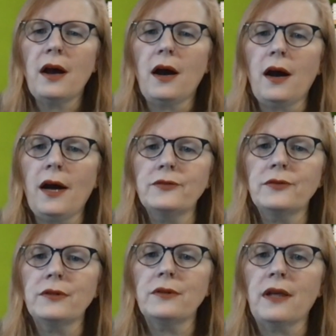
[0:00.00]

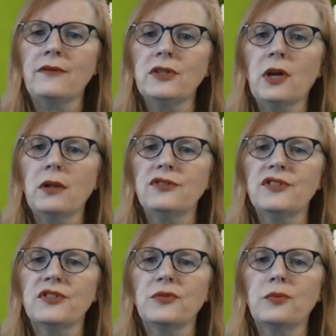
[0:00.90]

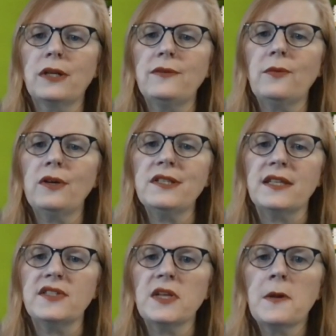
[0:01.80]

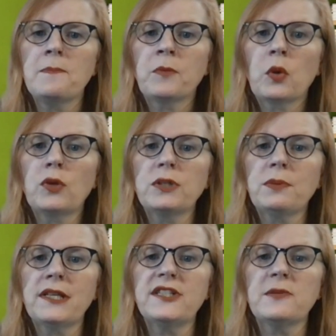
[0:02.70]
$111.24, which
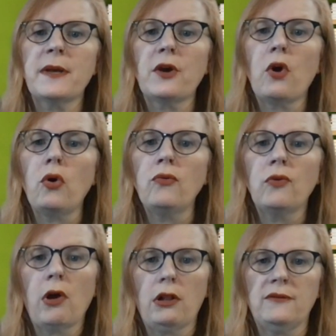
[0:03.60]
places my
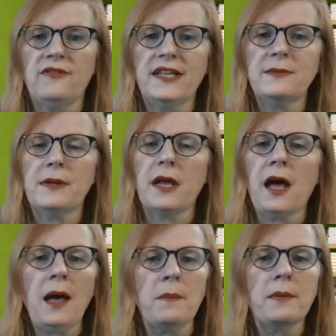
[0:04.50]
overall investment
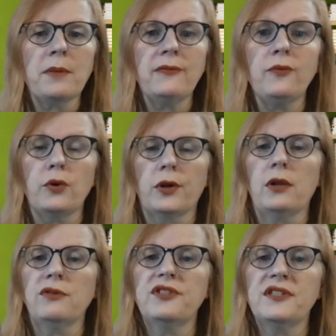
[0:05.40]
up by
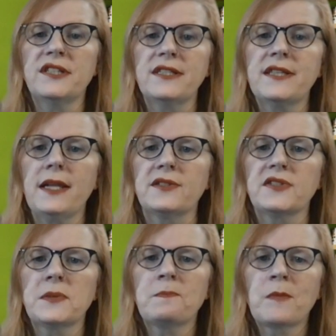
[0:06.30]

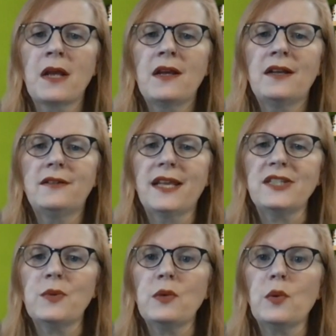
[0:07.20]
$4.06.
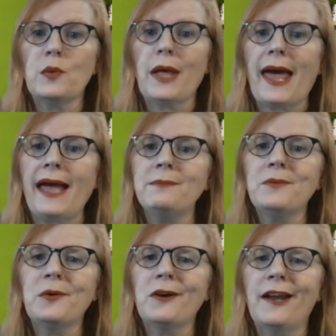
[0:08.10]
Next week, we will add
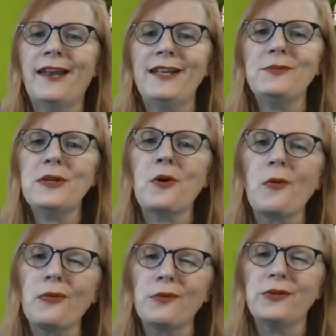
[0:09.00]
more. And as we
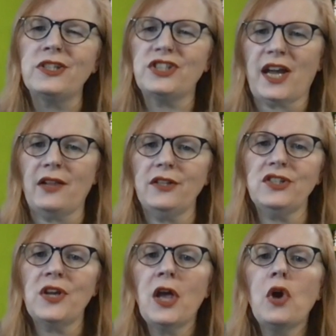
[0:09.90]
go through this
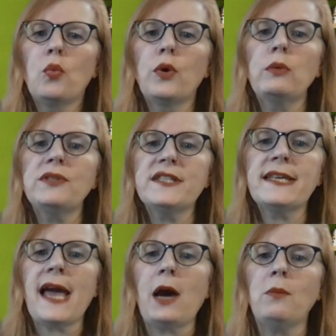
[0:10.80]
challenge, we will
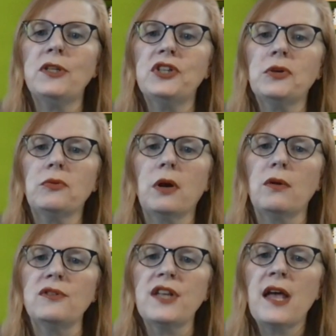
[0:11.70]
see how much it
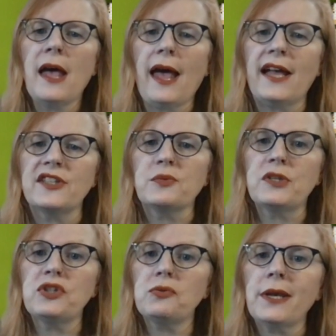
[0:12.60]
grows as
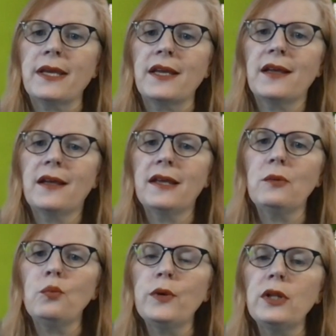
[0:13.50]
we shrink.
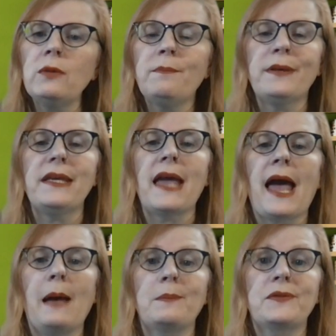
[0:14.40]
It will be
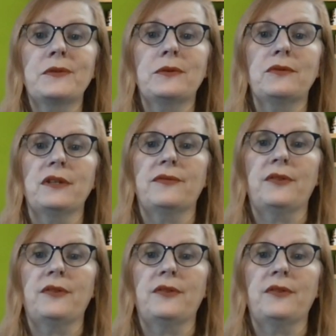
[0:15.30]
absolutely